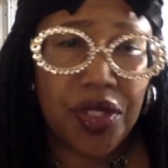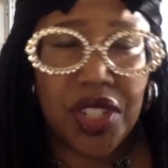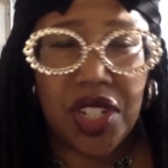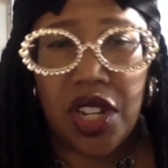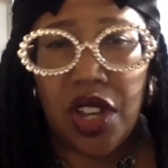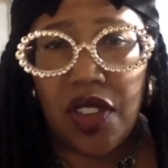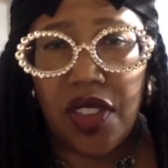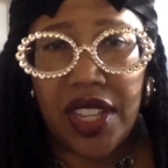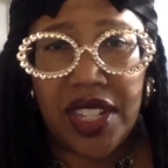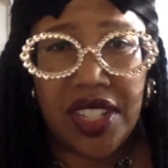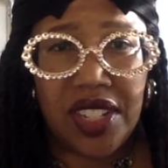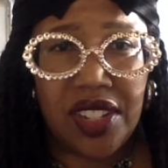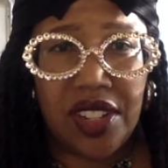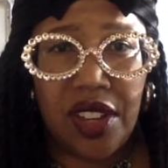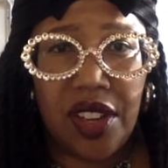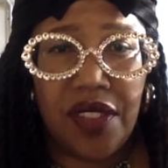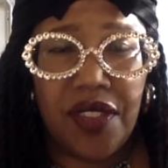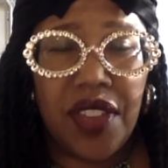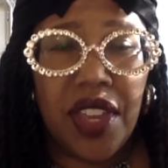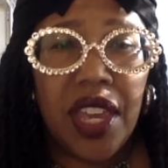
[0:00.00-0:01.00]
and all that
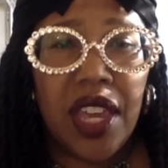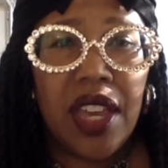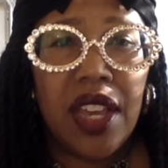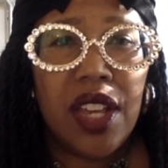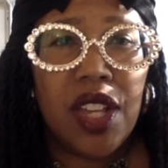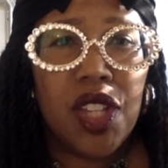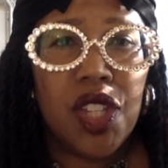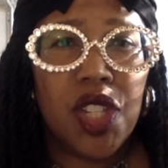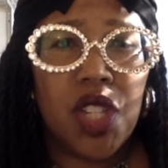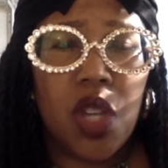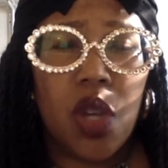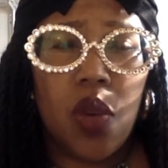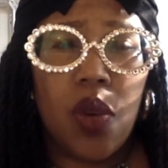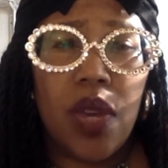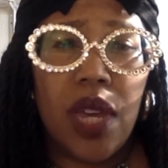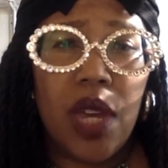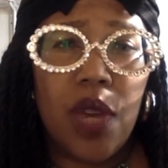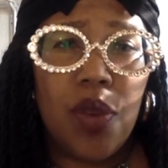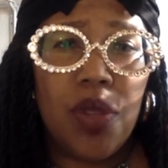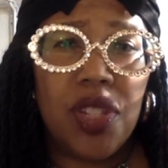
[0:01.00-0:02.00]
stuff. So
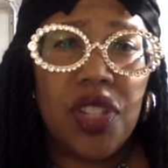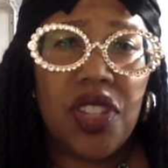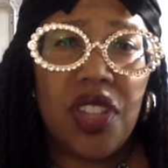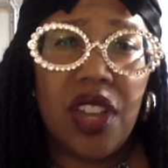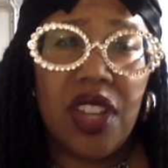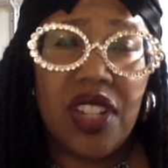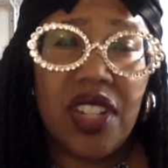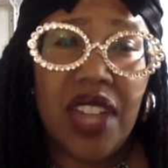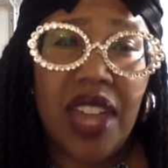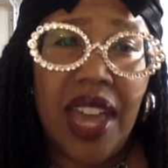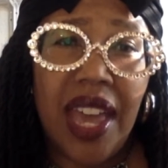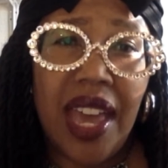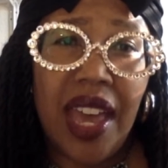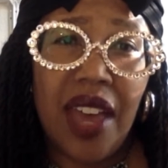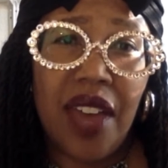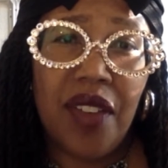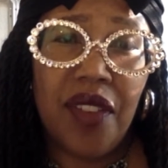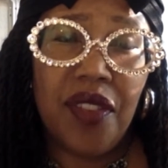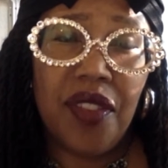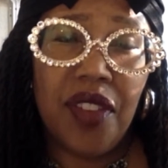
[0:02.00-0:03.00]
it was thought to
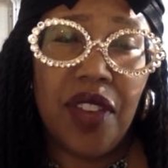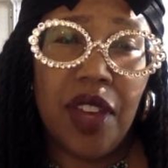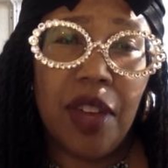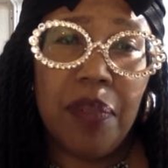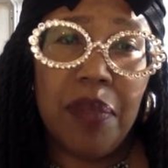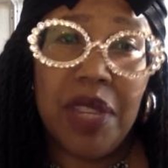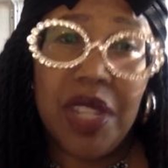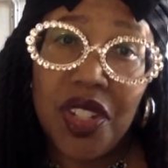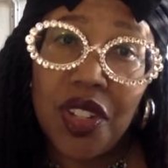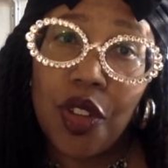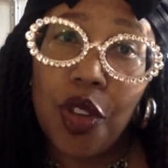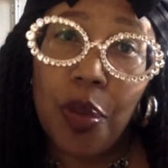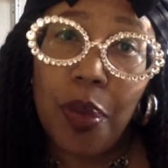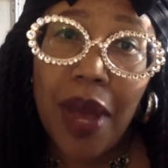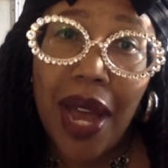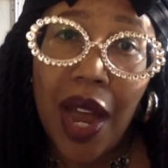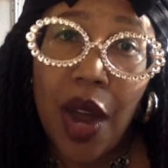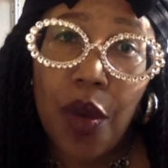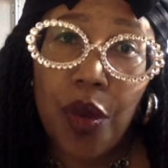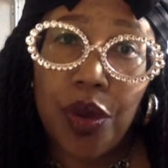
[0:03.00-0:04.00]
have mystical
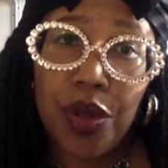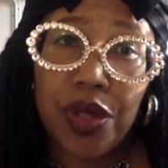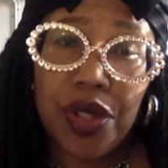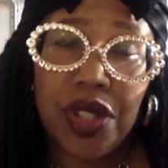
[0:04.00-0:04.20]
powers.